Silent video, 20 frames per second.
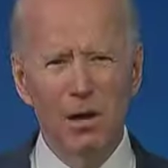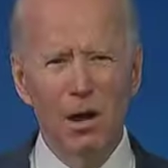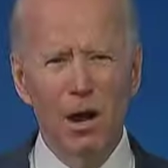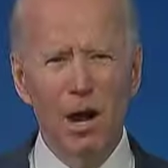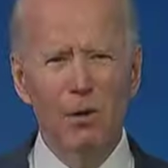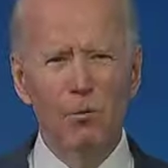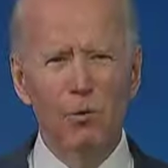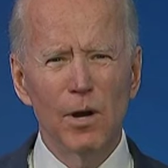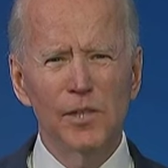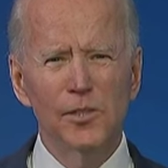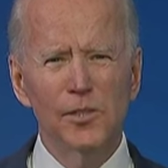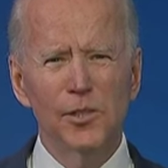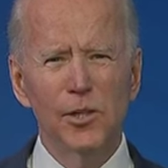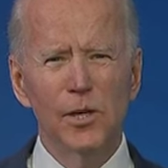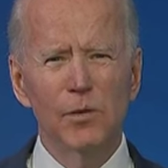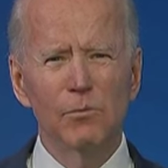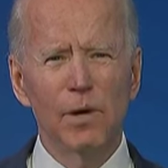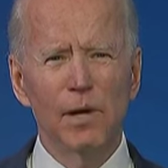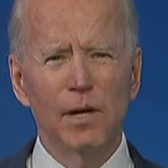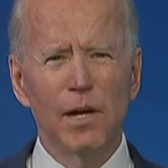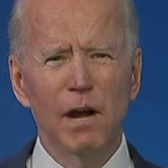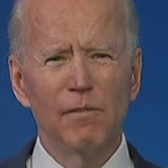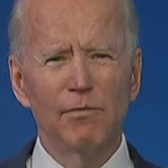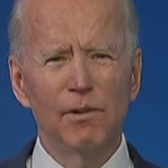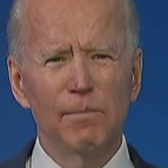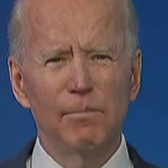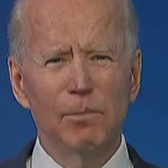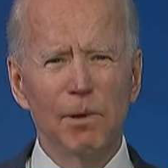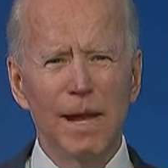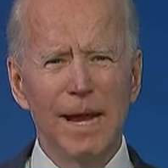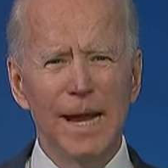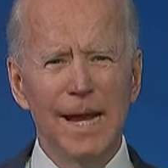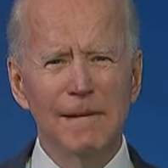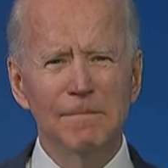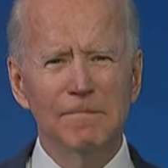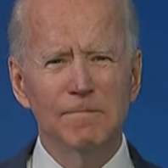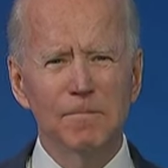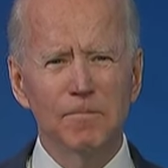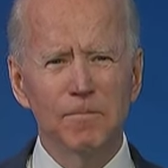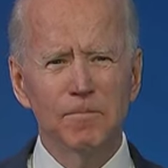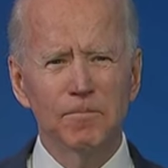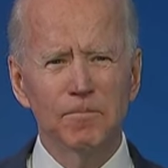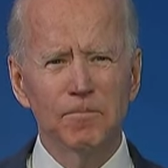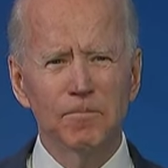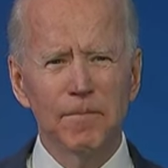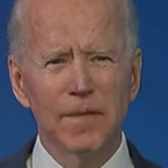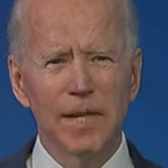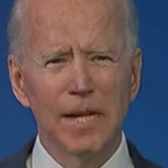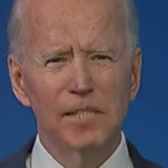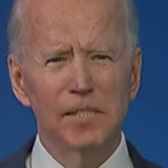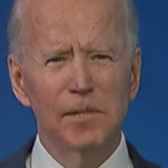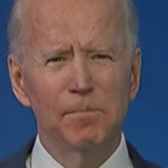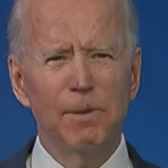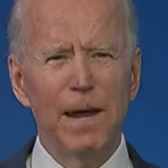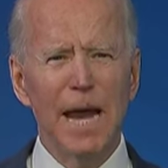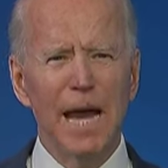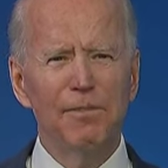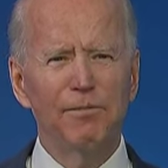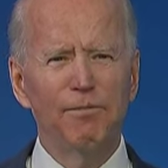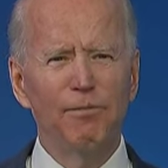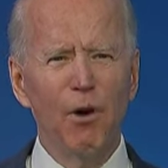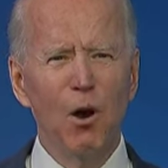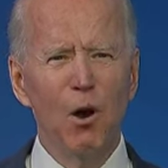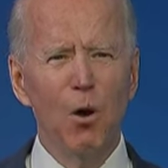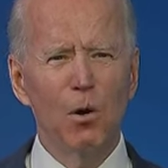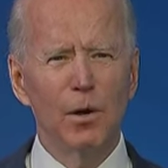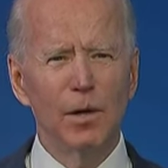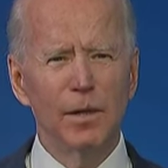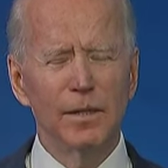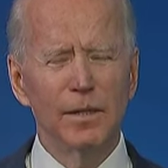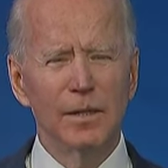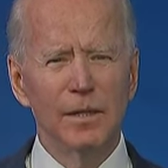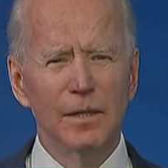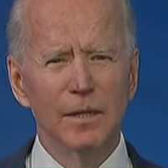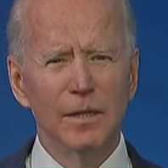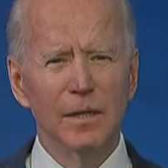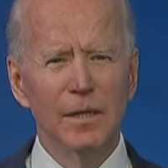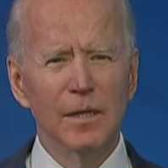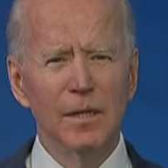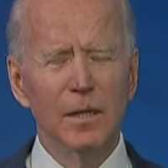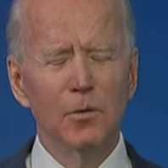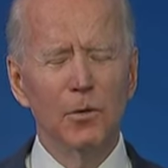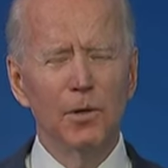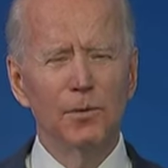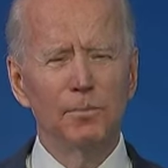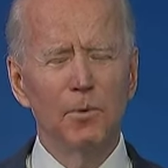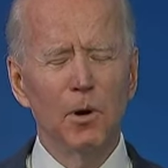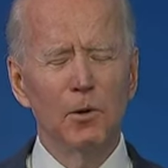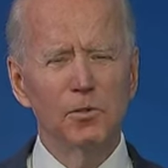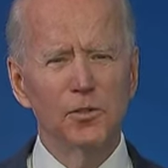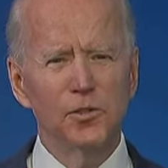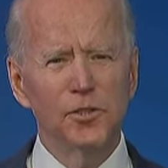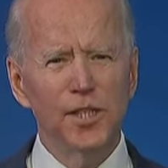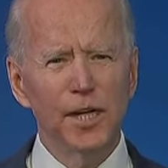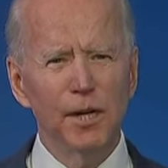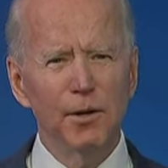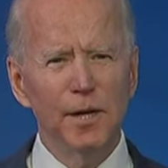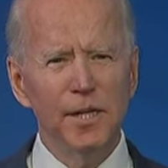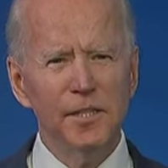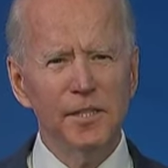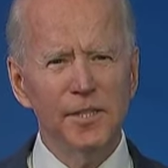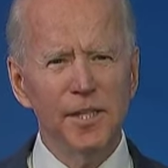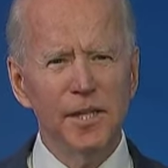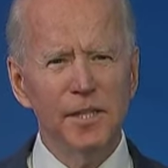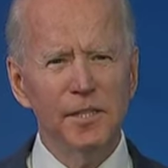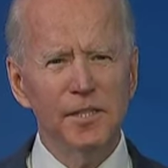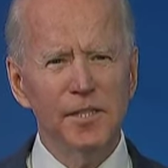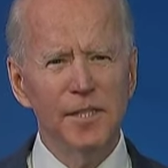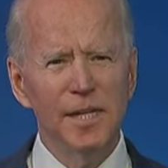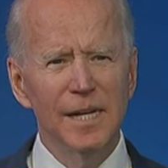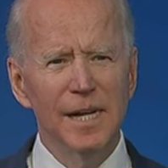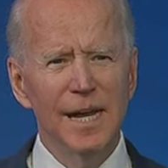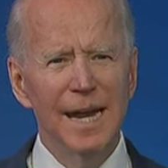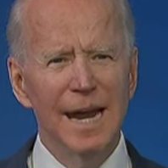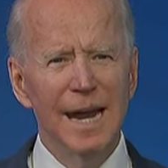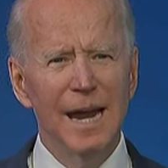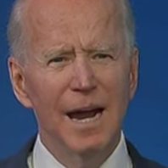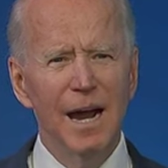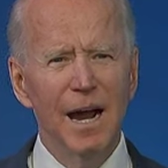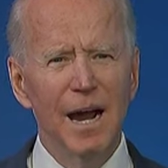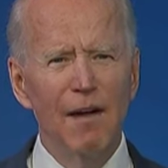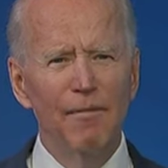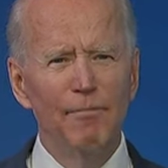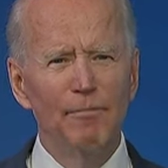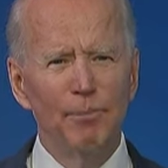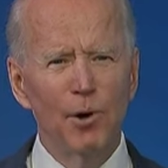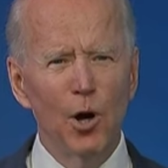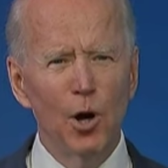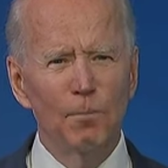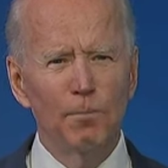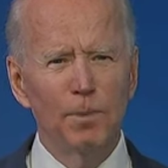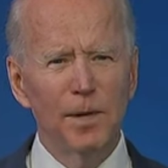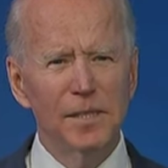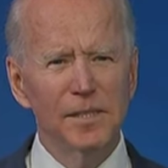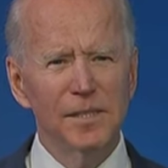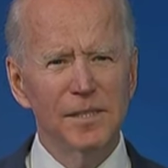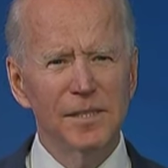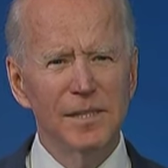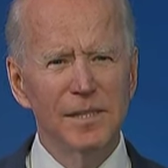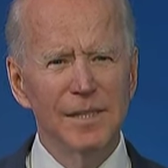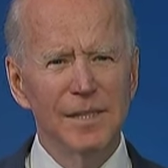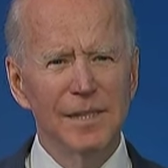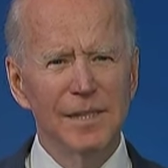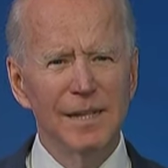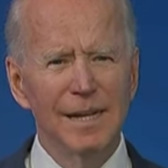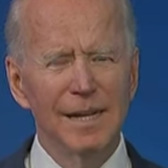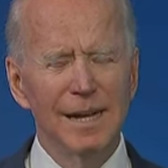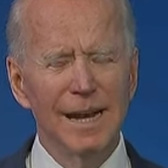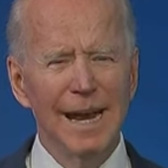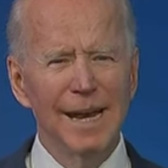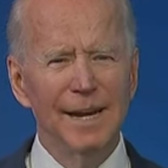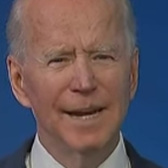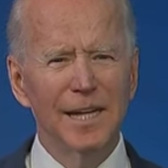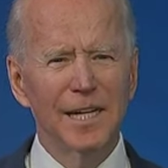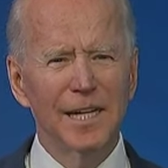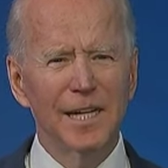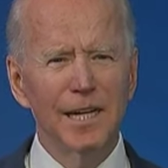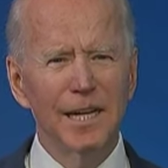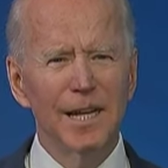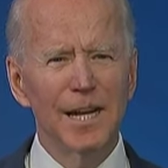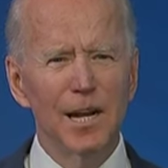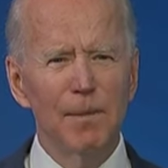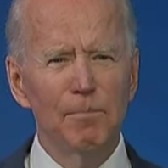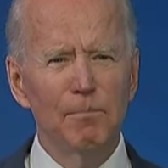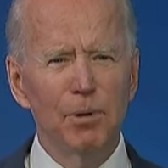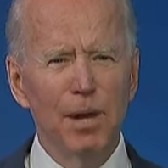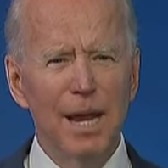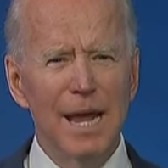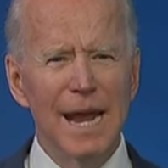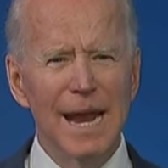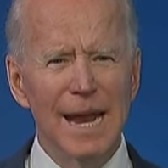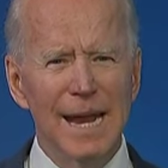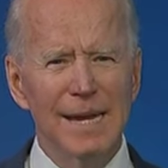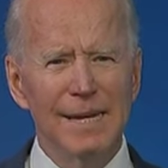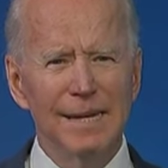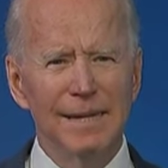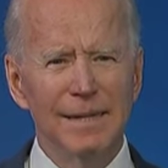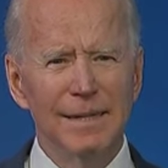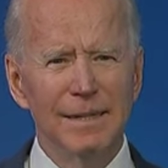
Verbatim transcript: Our rescue and recovery plan is a path forward with both seriousness of purpose and a clear plan,